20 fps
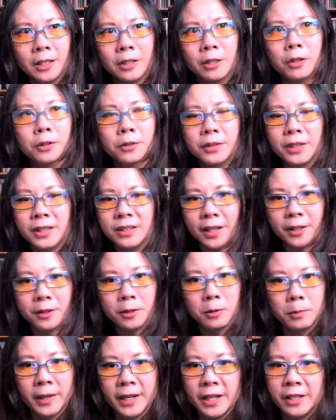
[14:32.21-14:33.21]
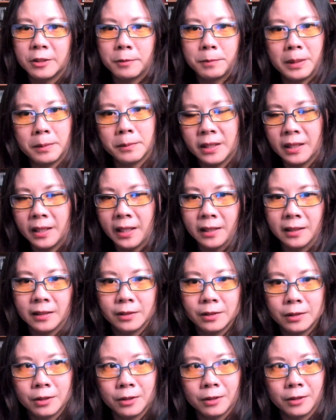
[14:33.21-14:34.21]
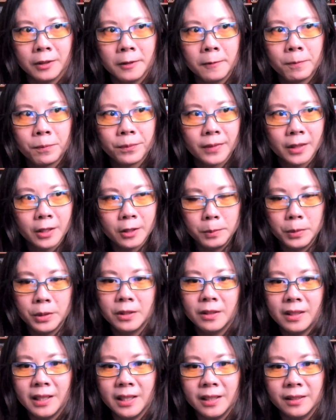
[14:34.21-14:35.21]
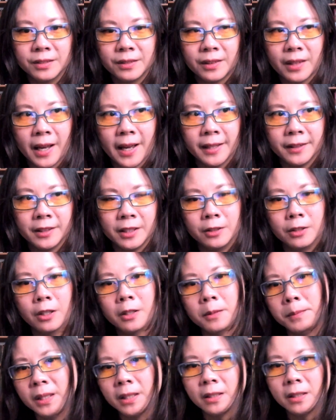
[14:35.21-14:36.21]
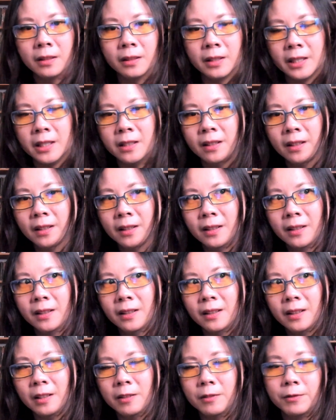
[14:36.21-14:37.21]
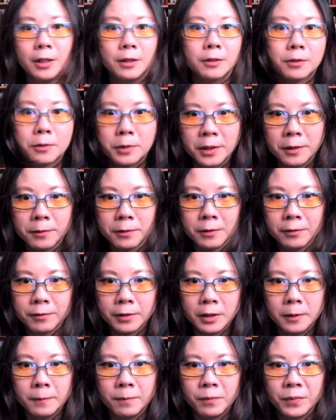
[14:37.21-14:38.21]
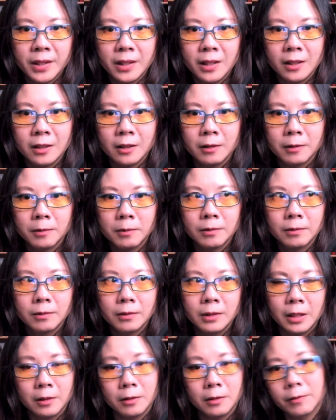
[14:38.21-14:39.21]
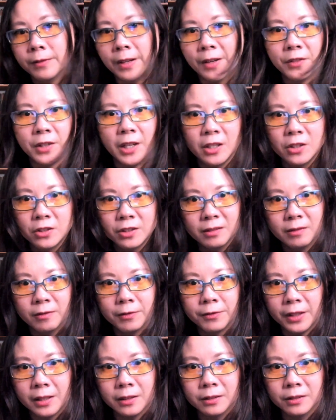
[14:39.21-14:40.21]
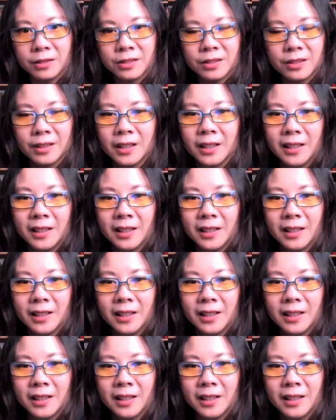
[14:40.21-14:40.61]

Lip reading: all these other ways of being able to get into communities that they're not immediately involved with from their foundation fields.